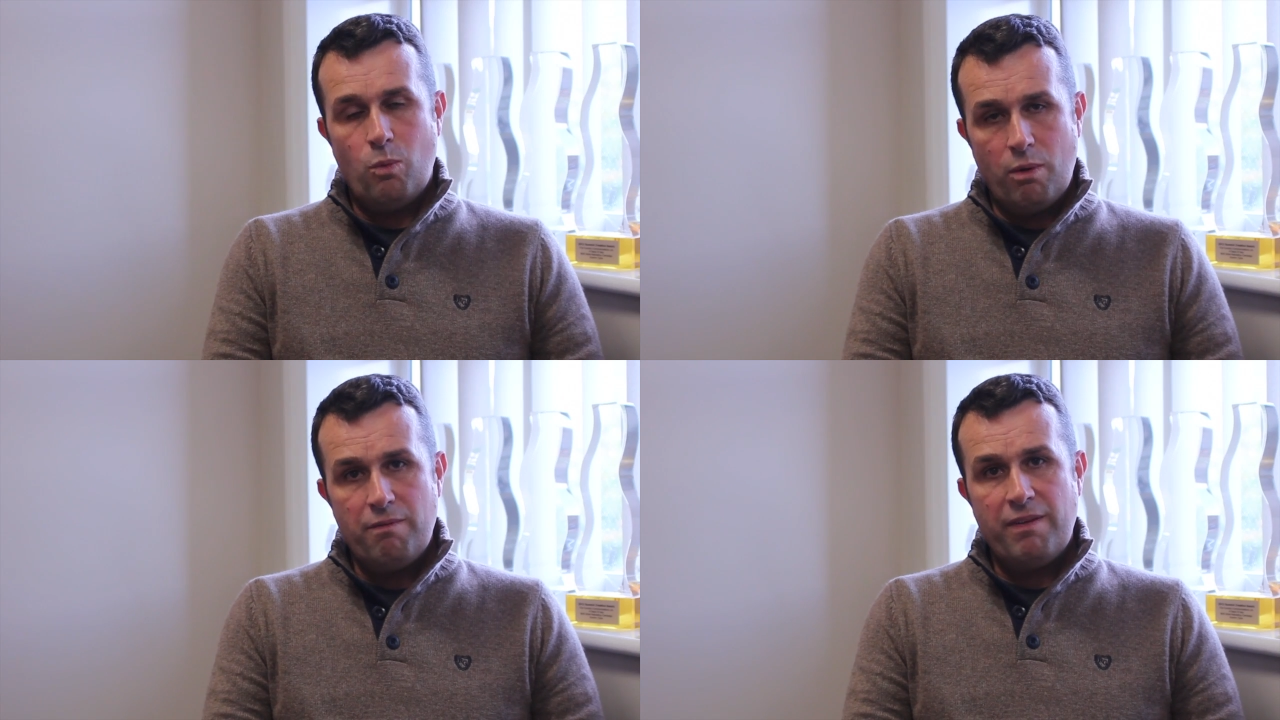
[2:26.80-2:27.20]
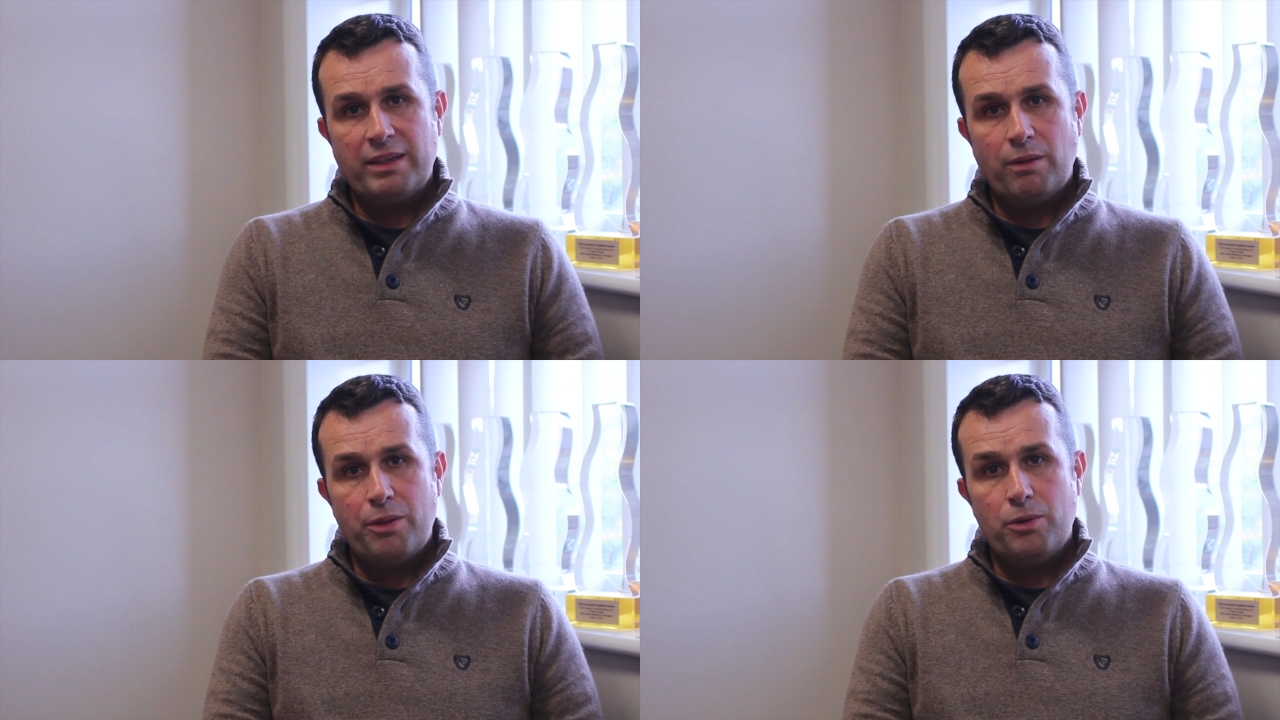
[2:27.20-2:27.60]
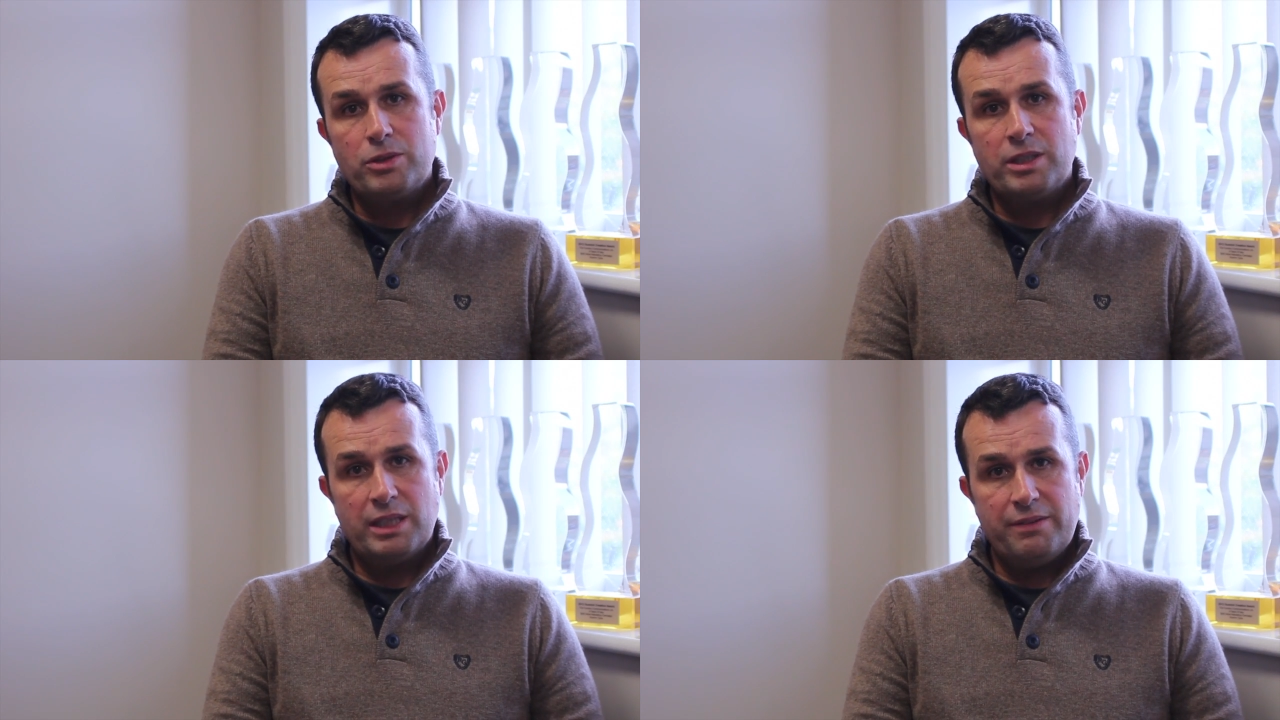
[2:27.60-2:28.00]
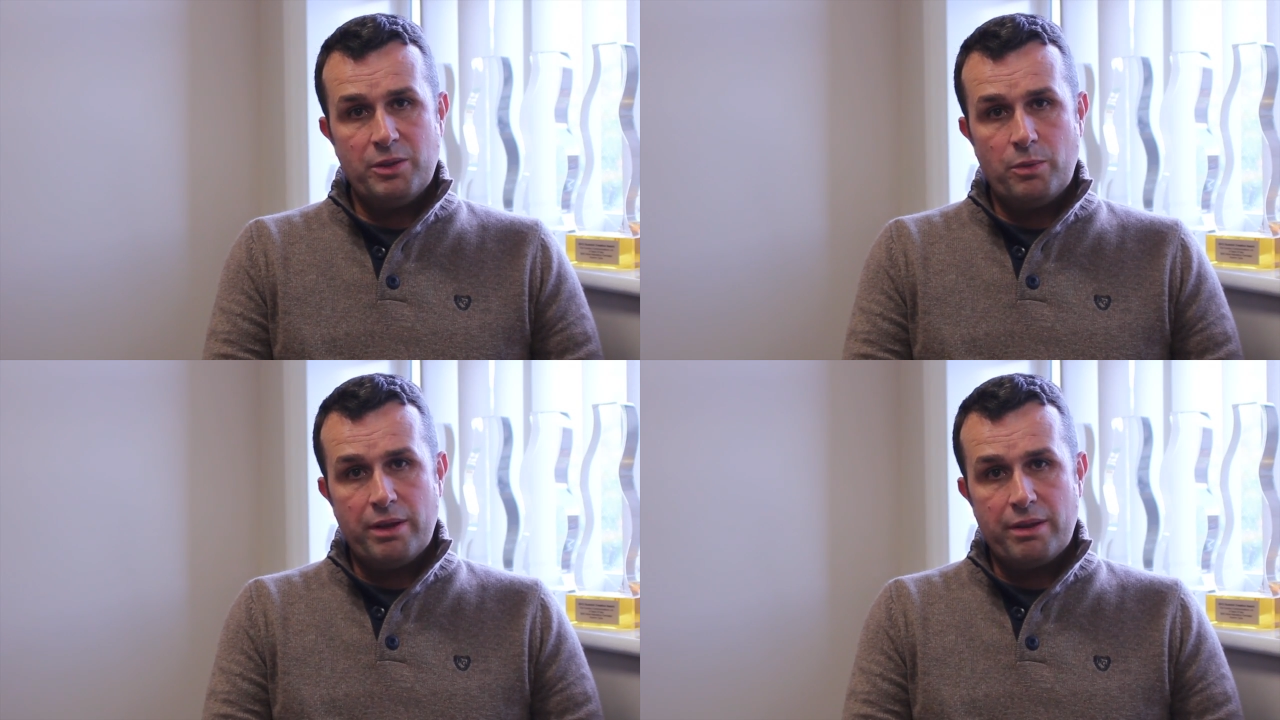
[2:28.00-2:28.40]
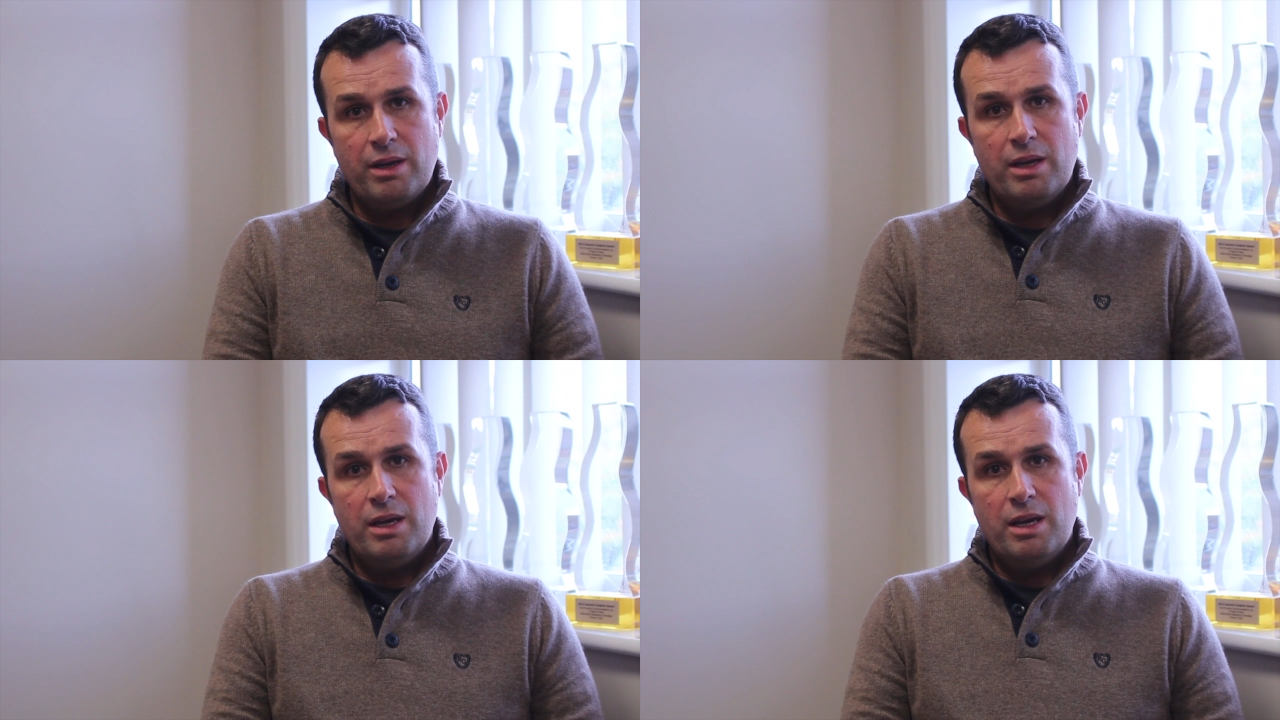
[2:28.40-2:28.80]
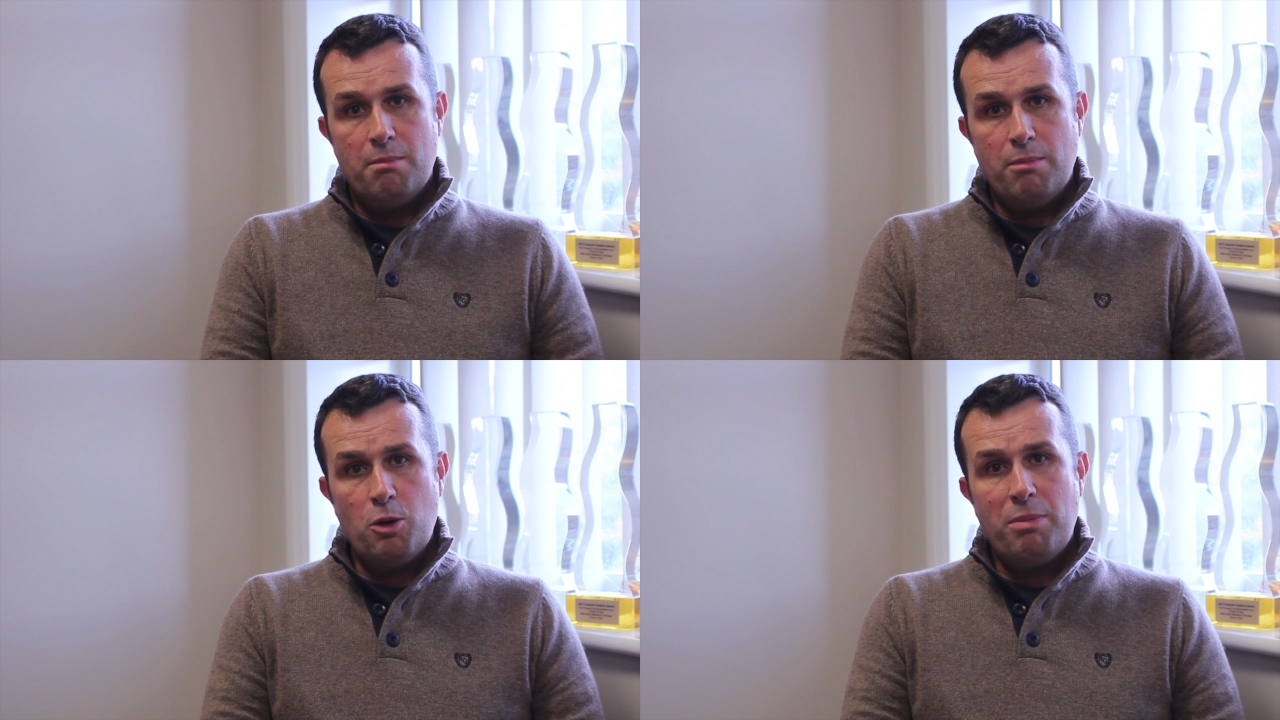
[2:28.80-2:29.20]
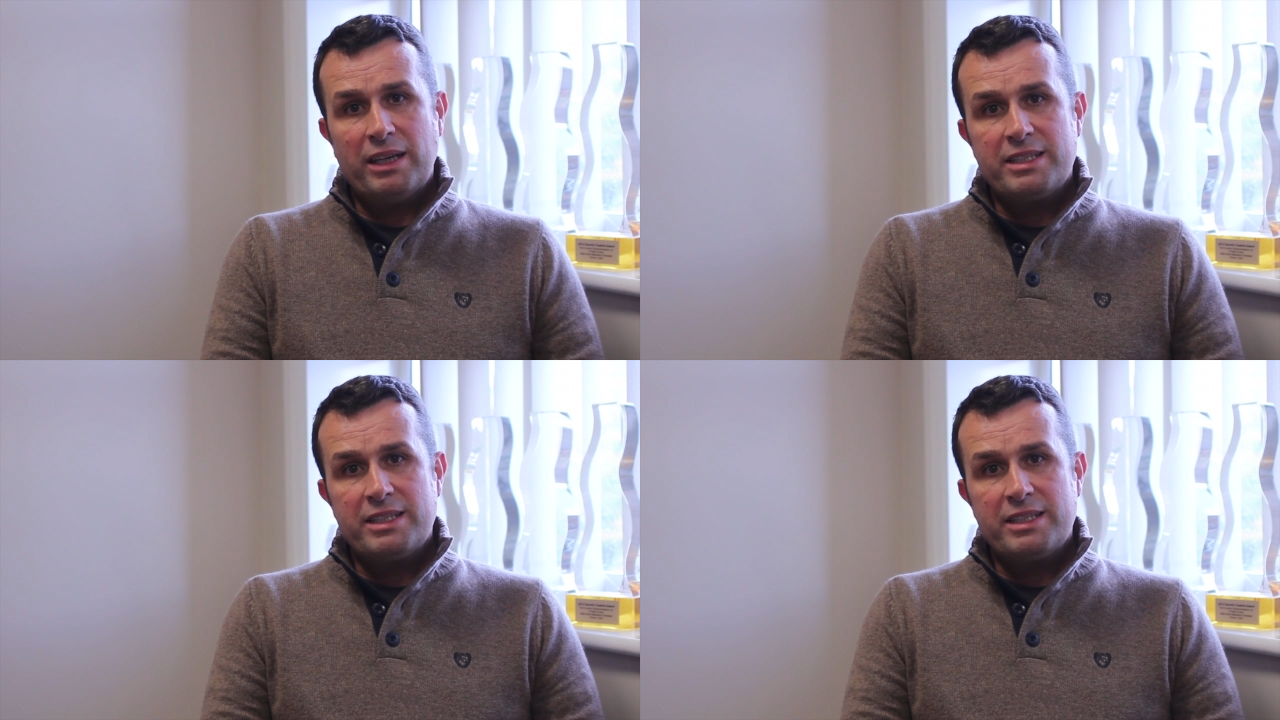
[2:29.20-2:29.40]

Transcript: One final thought to leave you with. Mobile